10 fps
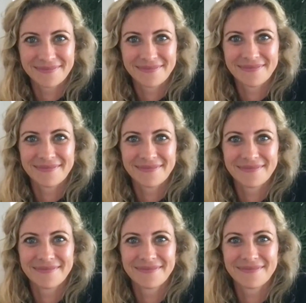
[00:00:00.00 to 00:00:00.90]

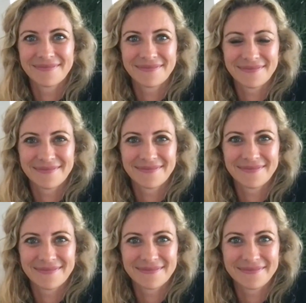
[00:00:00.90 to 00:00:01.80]

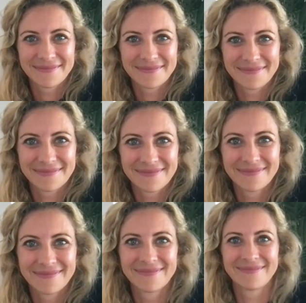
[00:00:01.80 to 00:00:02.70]

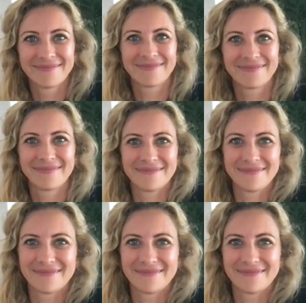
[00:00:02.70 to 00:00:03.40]
This person isn't speaking.